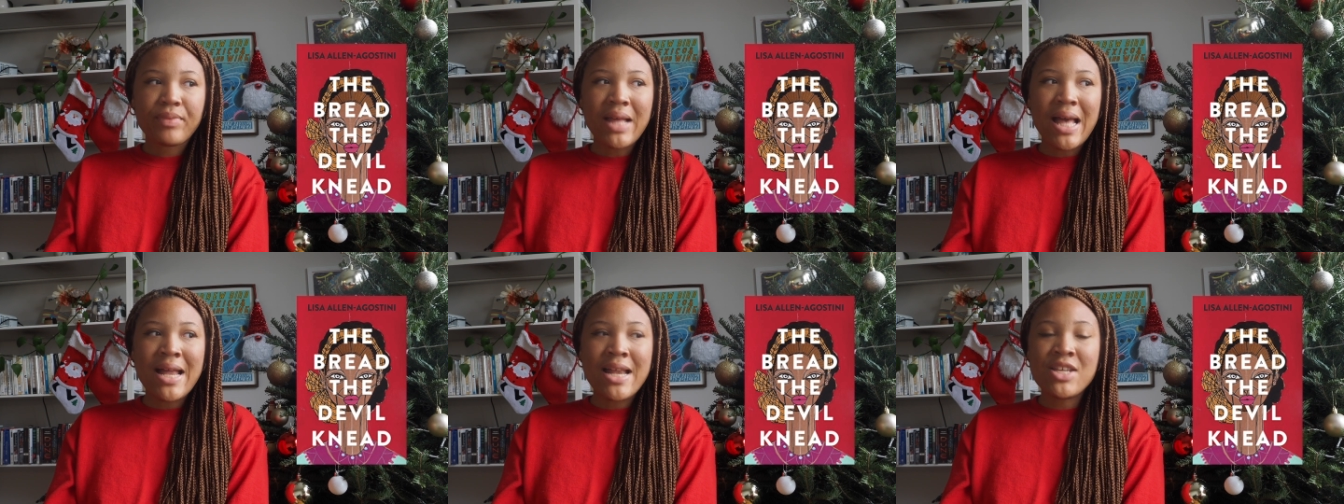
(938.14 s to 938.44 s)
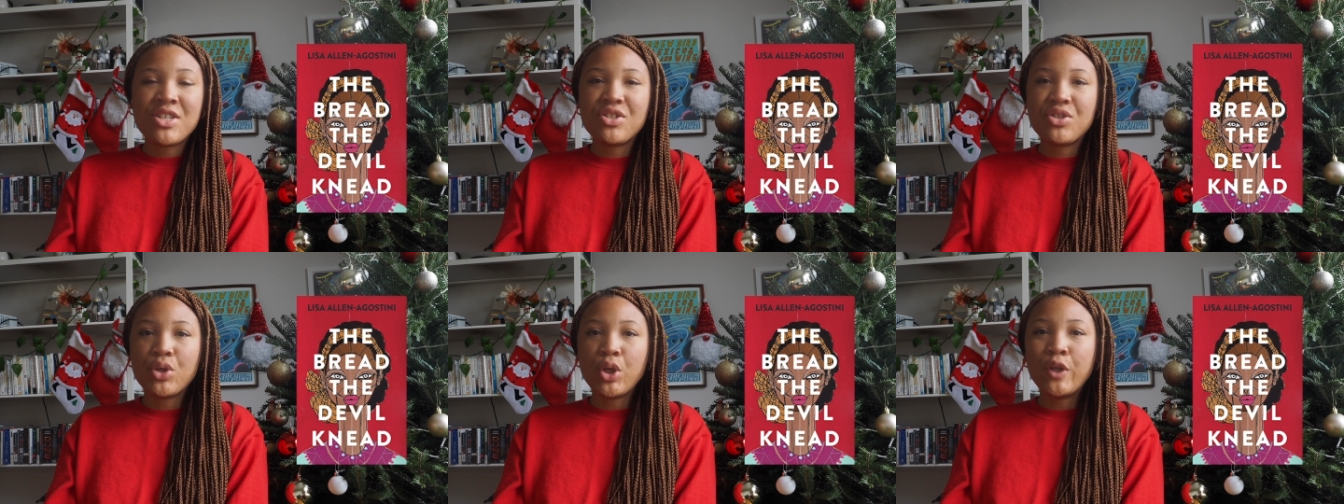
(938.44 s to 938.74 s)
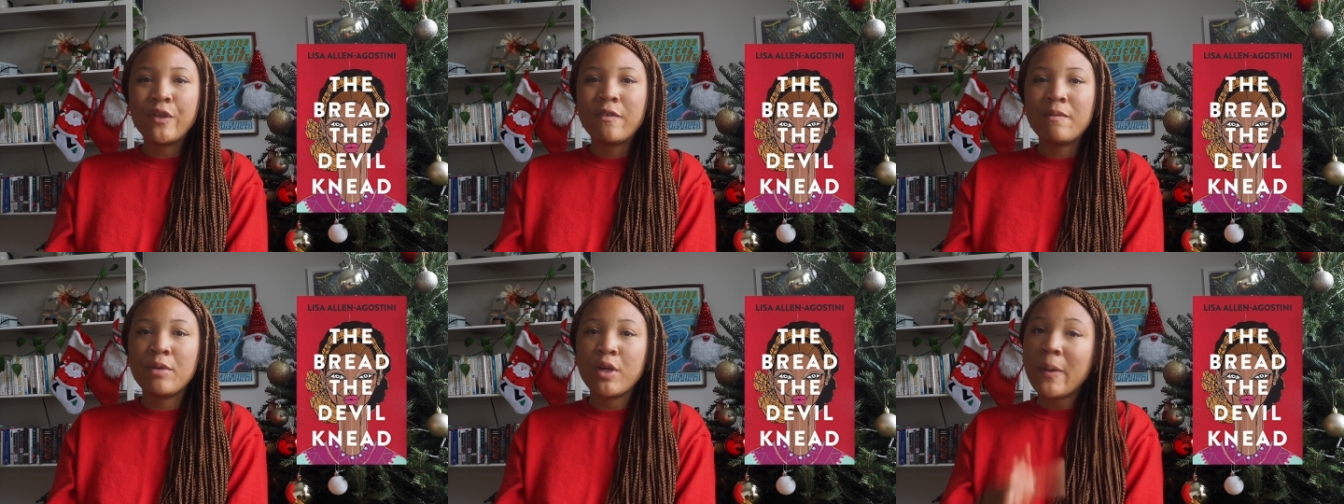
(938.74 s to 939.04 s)
And it's
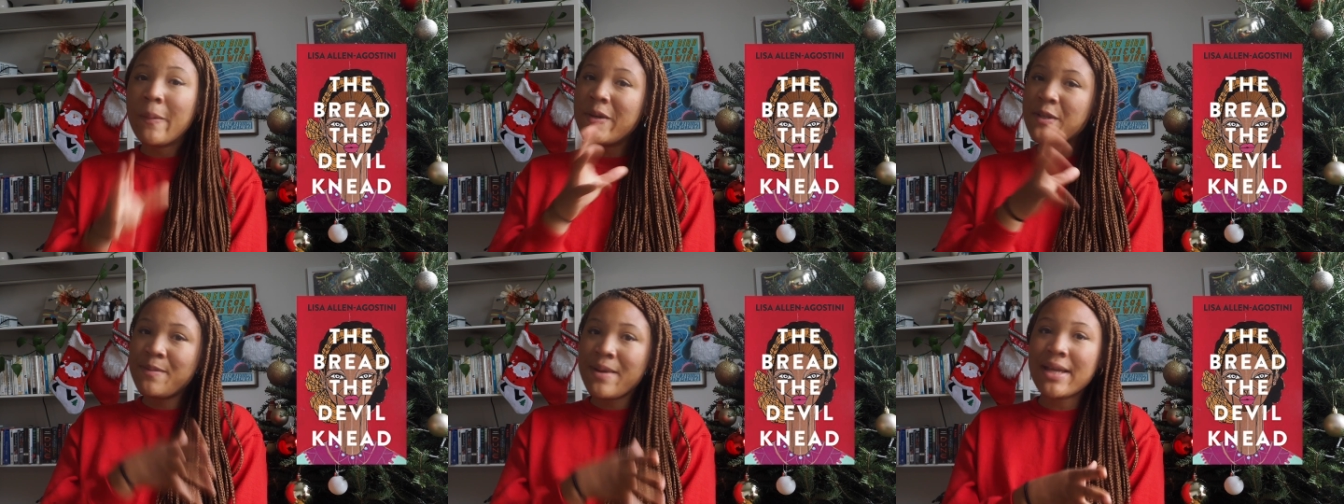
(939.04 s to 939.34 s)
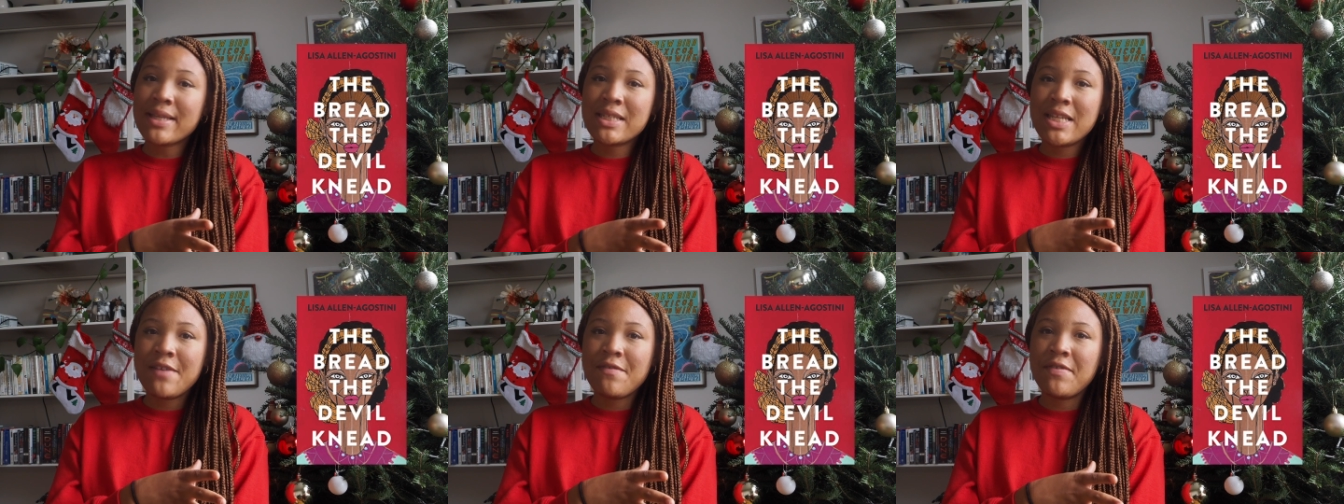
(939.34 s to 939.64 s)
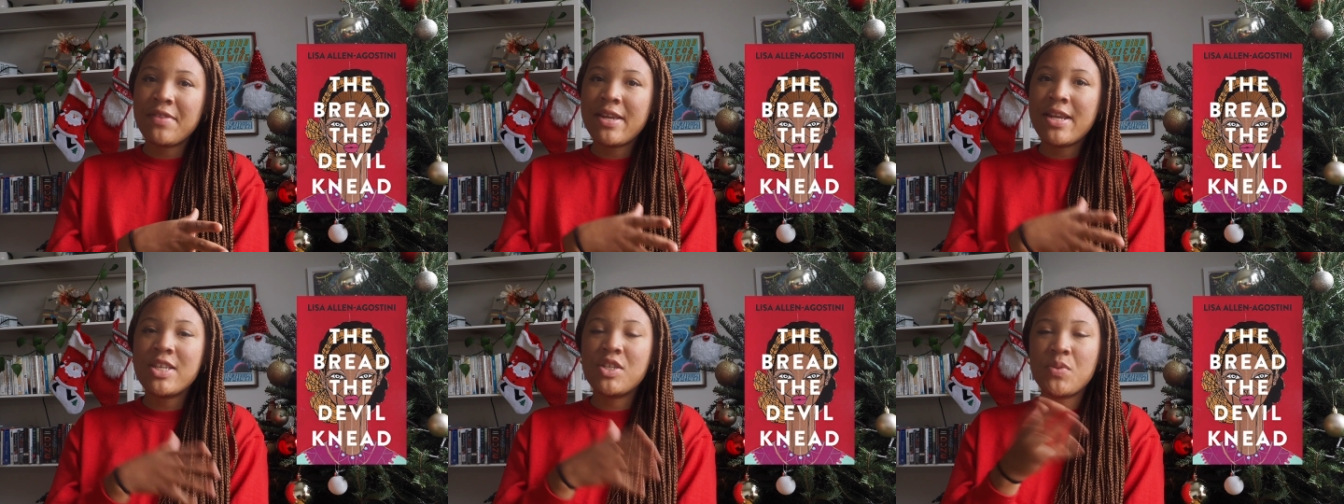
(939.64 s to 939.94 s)
told from her perspective,
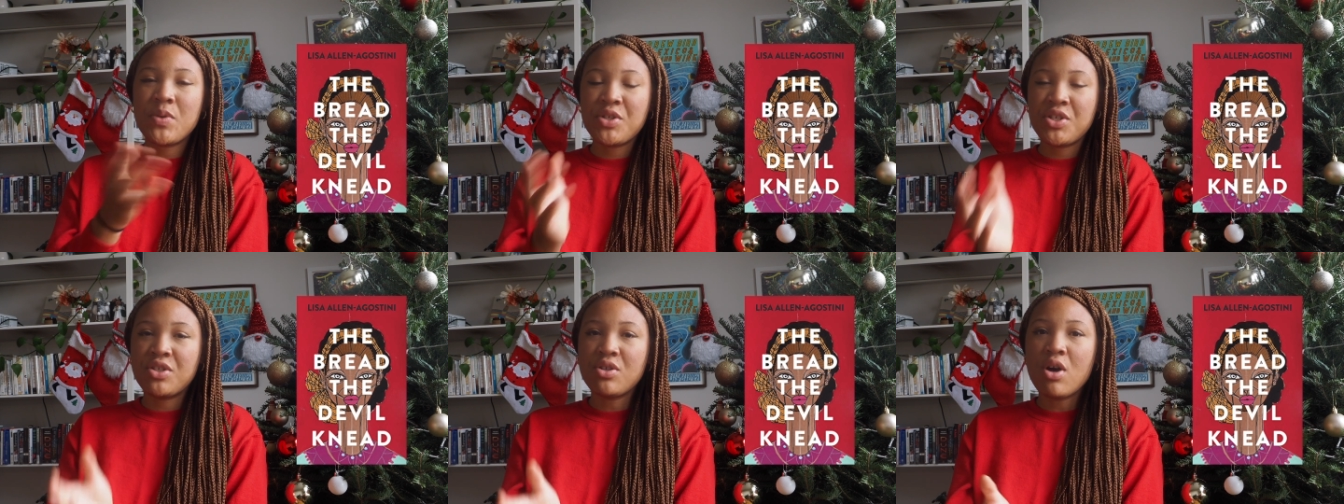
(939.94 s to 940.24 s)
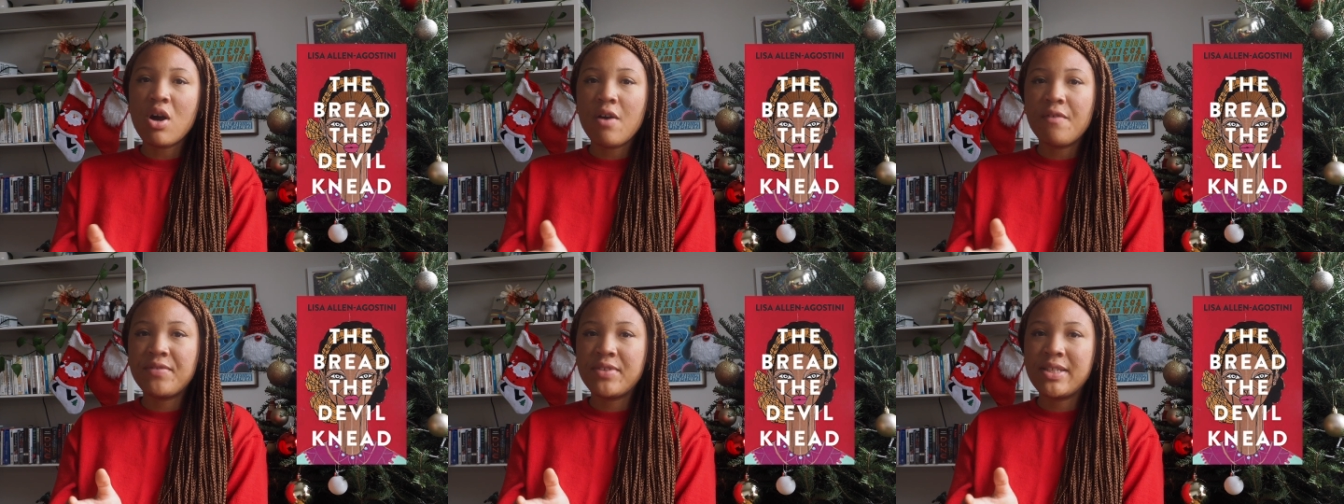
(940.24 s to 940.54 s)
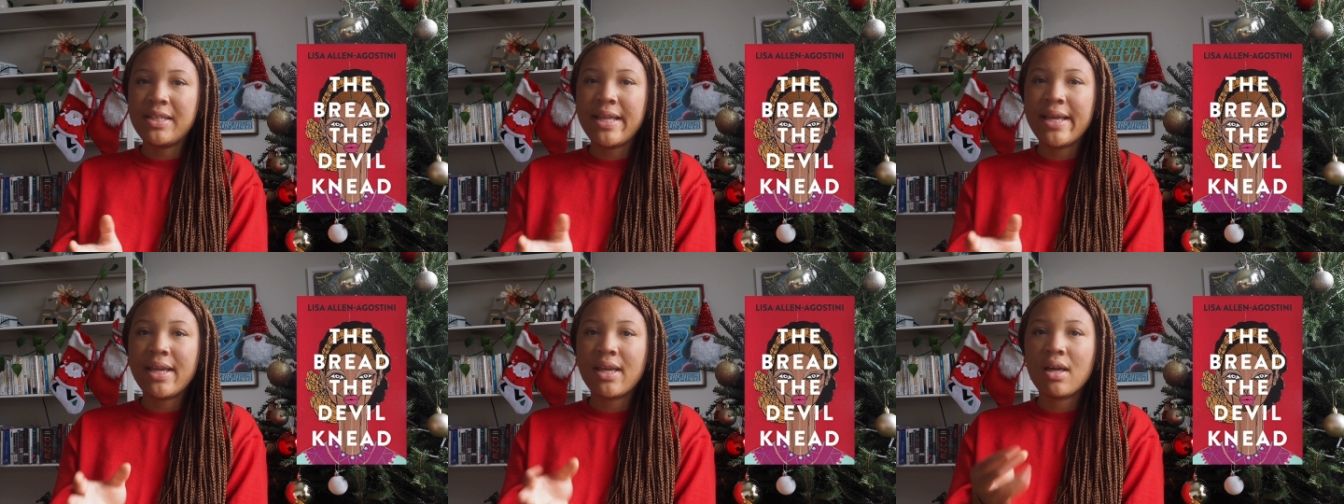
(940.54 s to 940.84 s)
and then it switches off
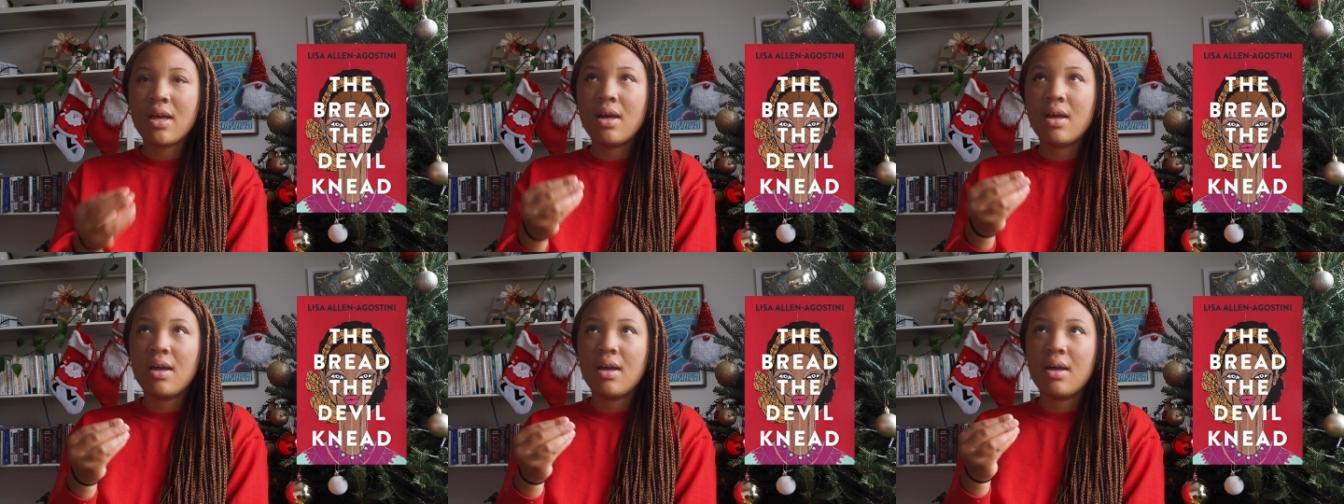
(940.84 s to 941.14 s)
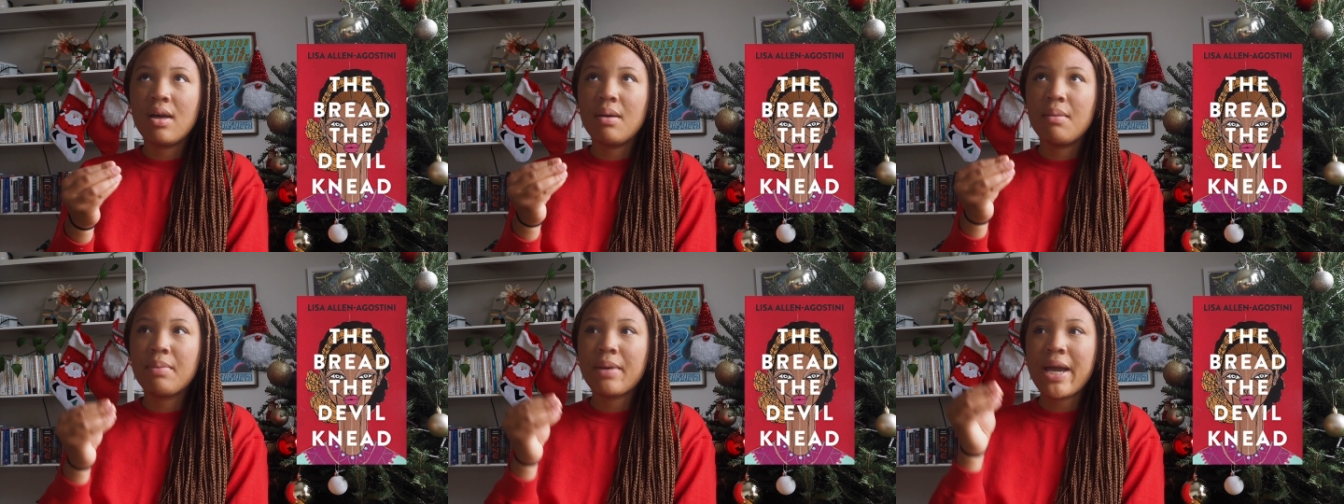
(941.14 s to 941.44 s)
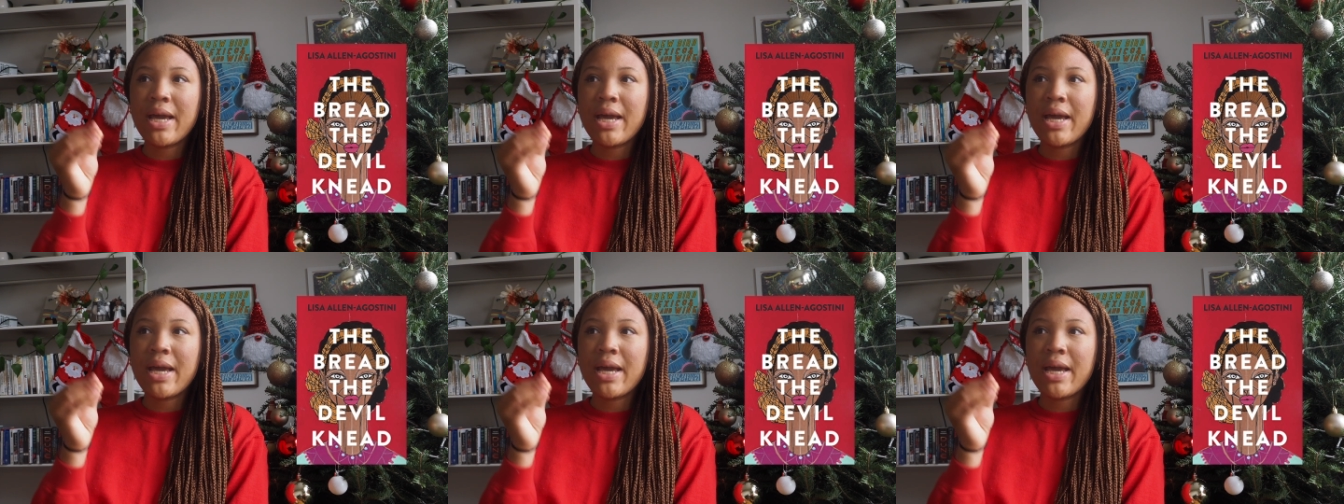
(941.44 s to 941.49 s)
to like a